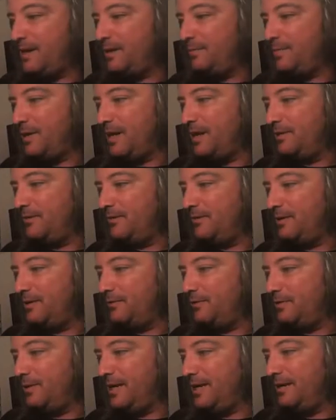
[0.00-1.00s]
and the amount of
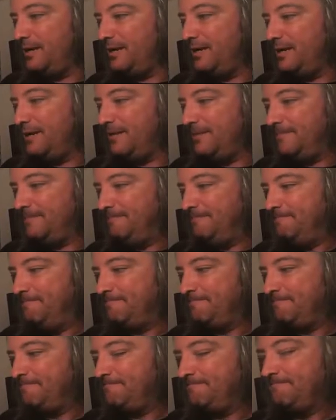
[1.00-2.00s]
power that we're making
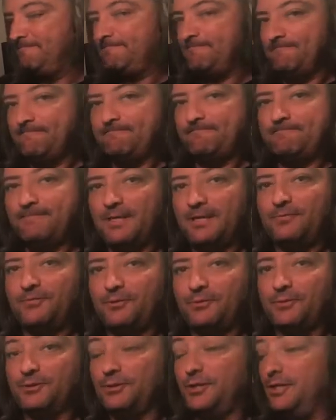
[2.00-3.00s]
now,
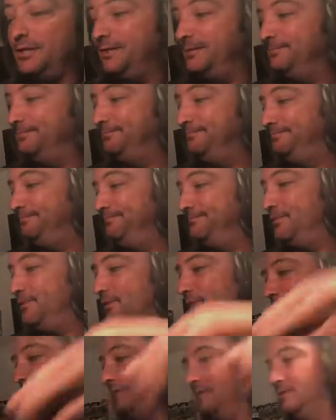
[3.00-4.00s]
downforce is good.
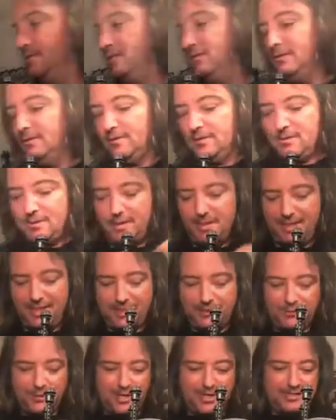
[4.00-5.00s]
So
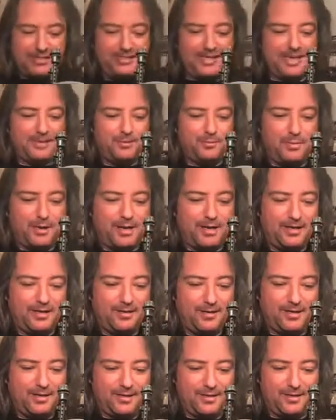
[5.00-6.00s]
I think I tried a
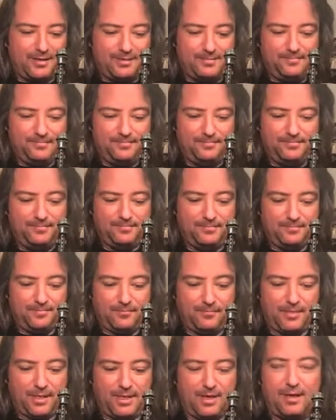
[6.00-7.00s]
standard body, like a
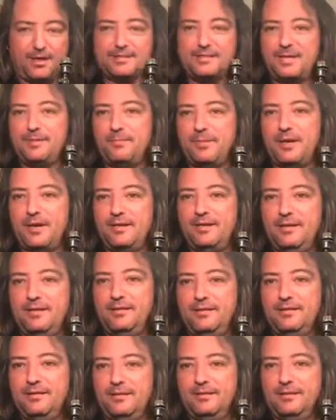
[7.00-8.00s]

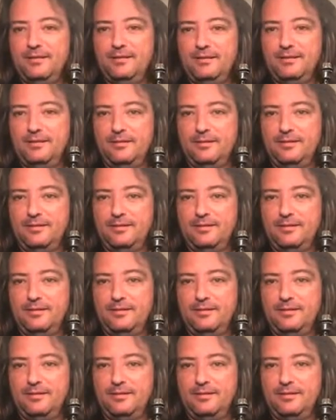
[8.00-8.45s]
octane body,